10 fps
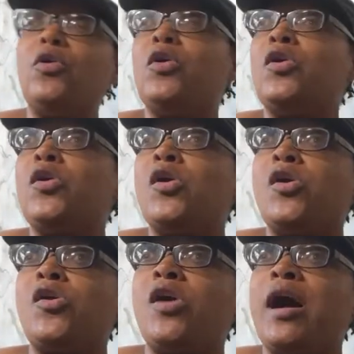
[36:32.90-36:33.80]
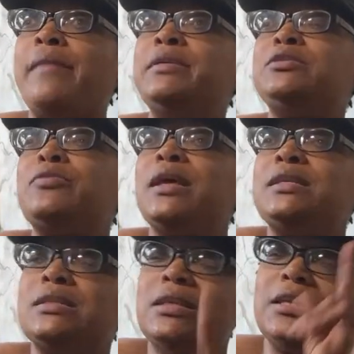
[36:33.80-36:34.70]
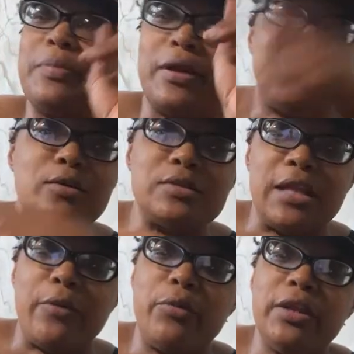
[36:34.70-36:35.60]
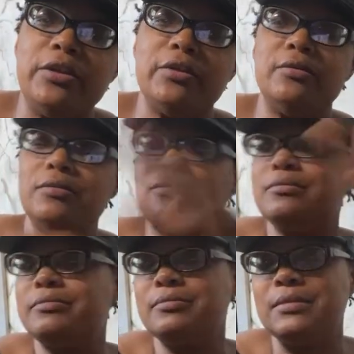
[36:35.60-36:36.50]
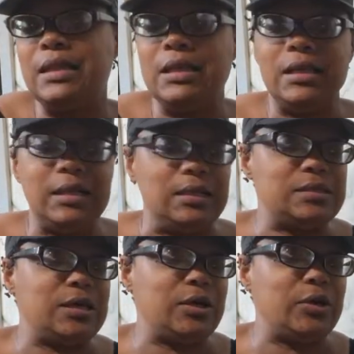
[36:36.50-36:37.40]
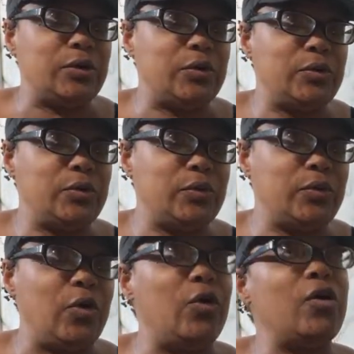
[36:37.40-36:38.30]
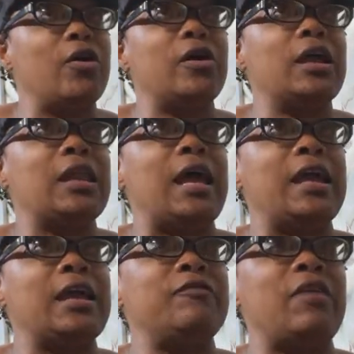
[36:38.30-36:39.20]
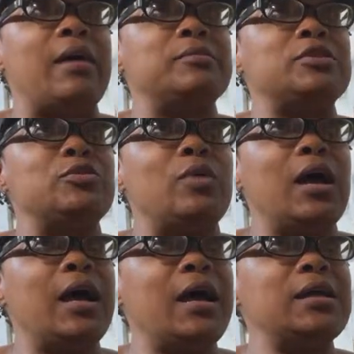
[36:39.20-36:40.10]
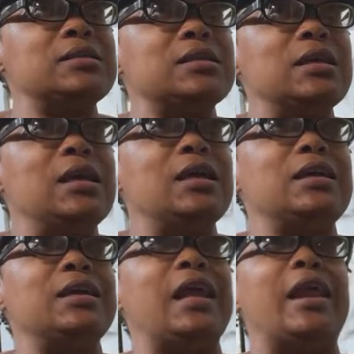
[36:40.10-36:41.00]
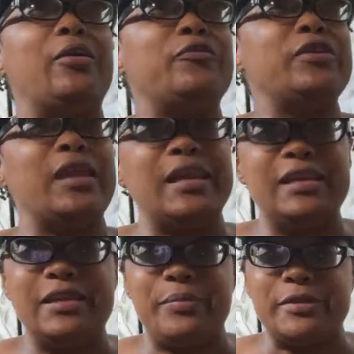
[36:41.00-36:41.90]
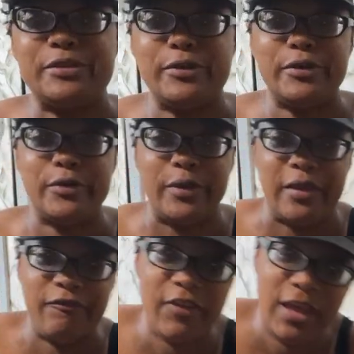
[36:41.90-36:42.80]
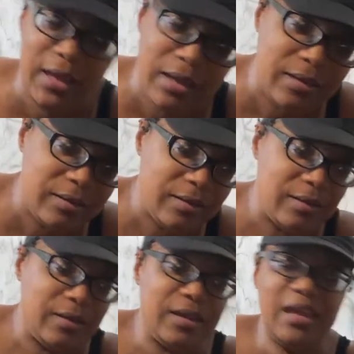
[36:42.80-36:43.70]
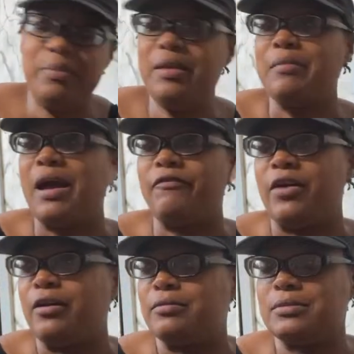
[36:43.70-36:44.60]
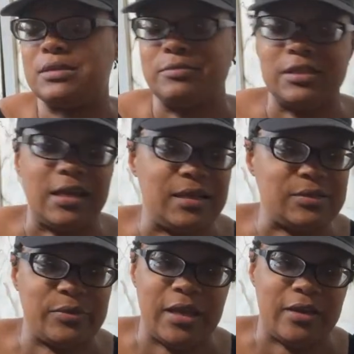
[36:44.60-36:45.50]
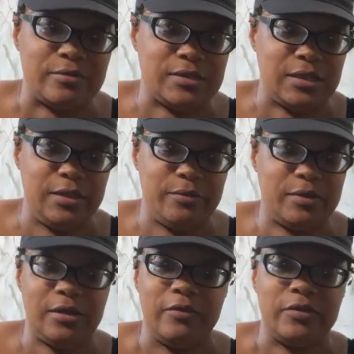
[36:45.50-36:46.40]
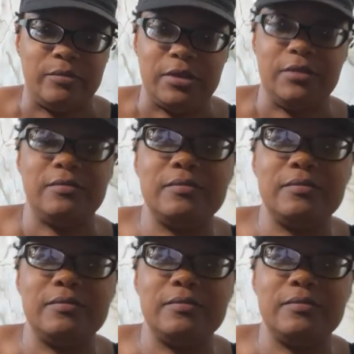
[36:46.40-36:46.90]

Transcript: or I be too lazy to get up and close that window. So, or like if I'm too hot and I don't feel like getting up and turning on that fan, it be my fault sometimes when I don't sleep comfortably.